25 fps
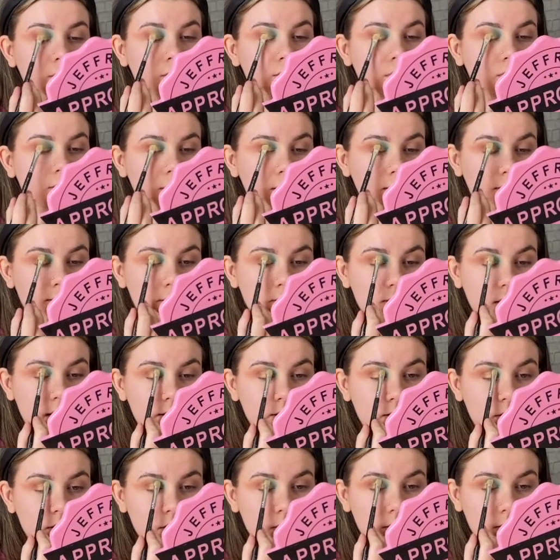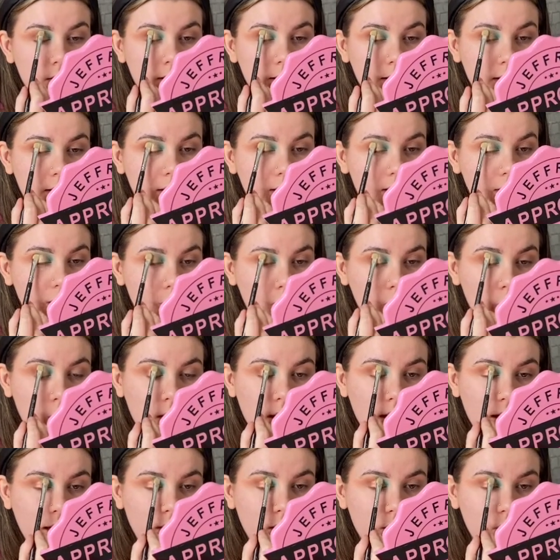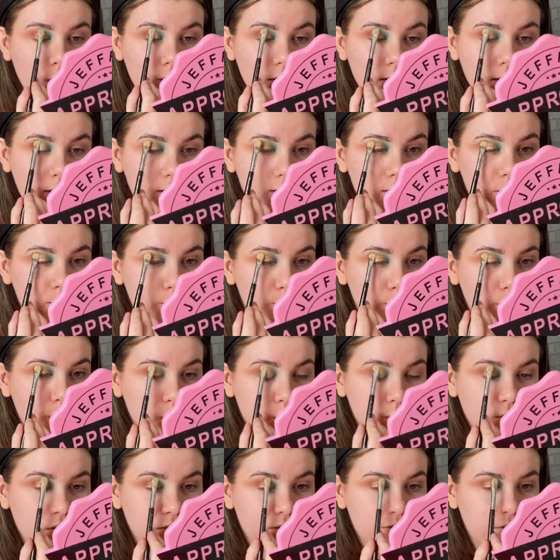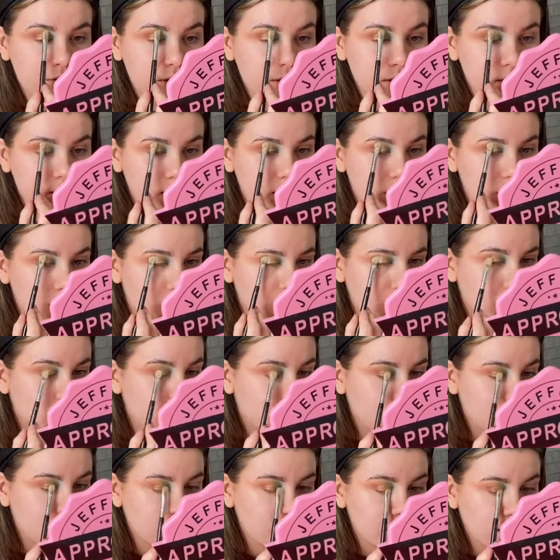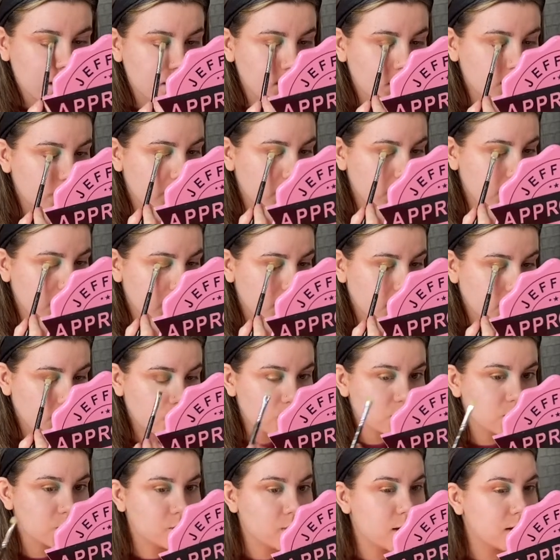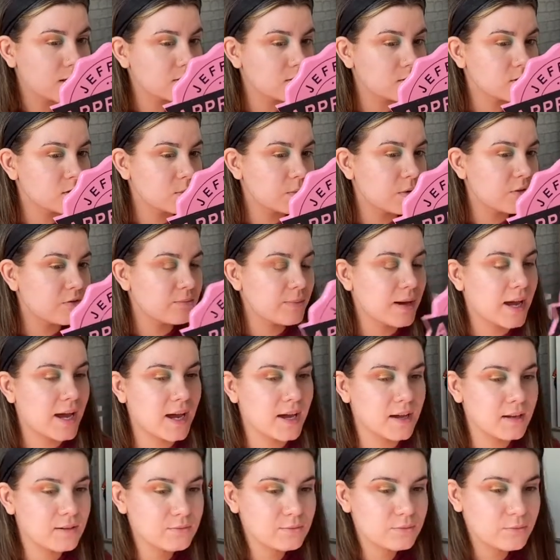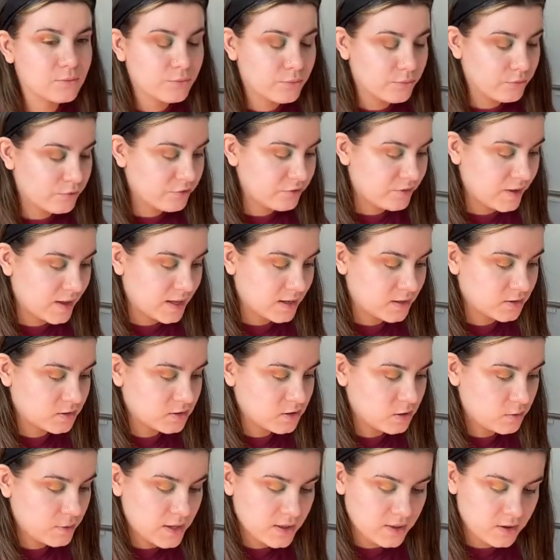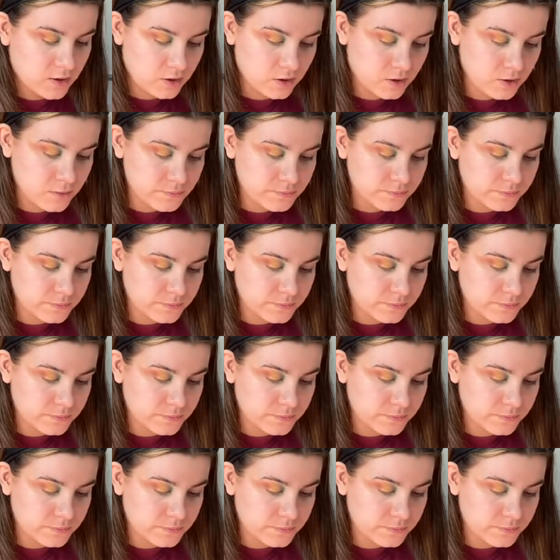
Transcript: This shadow, wow, is beautiful. Kind of feel like I want to add some of my finger to it though.